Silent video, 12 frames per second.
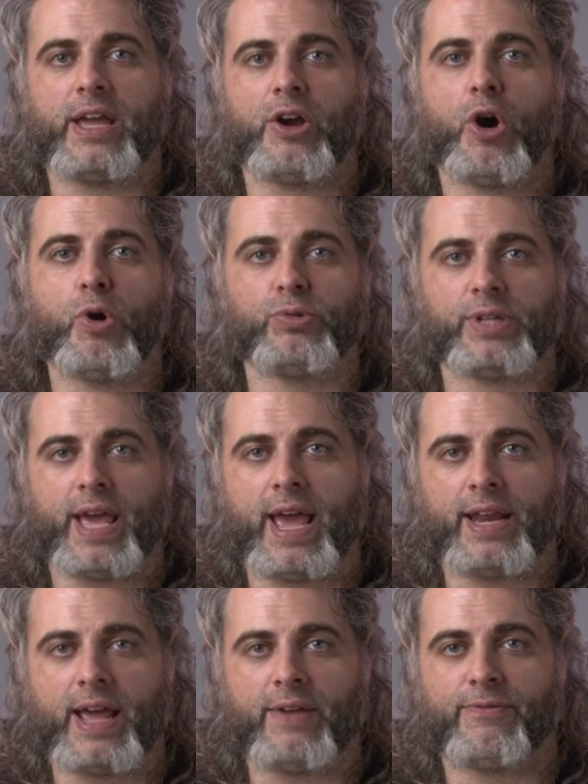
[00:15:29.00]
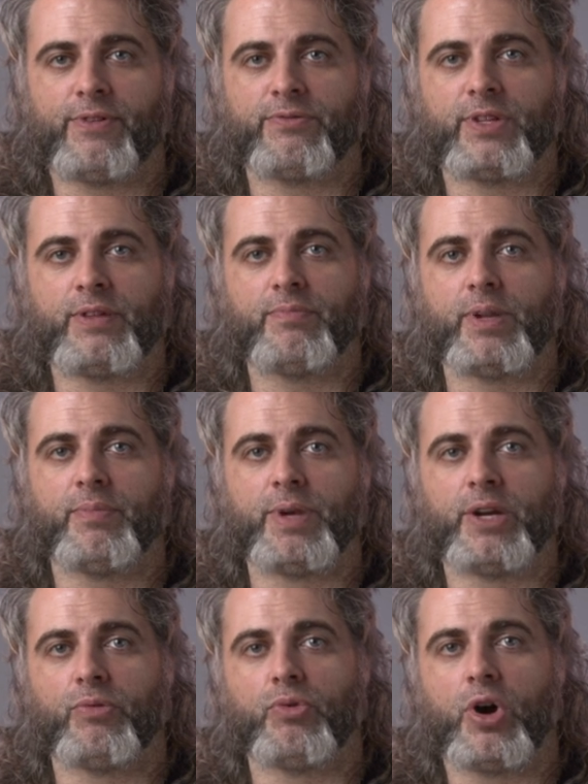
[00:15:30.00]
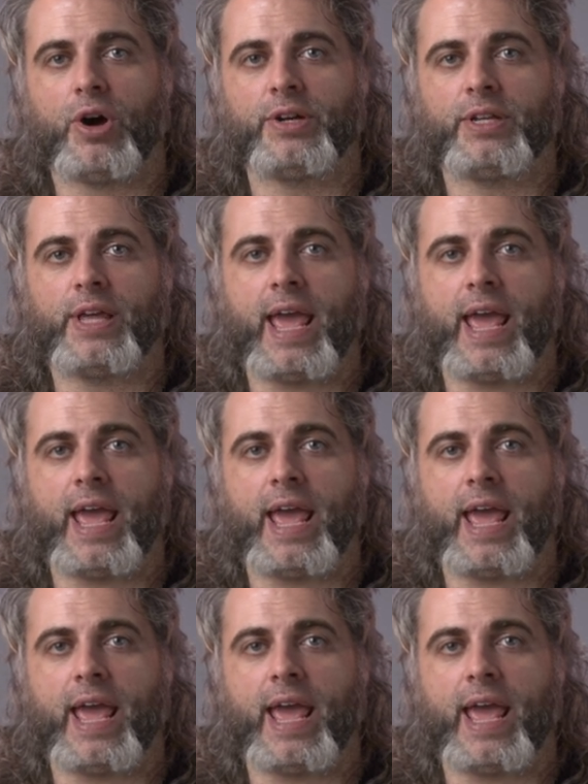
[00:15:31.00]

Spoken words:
a hole to add a 15mm rod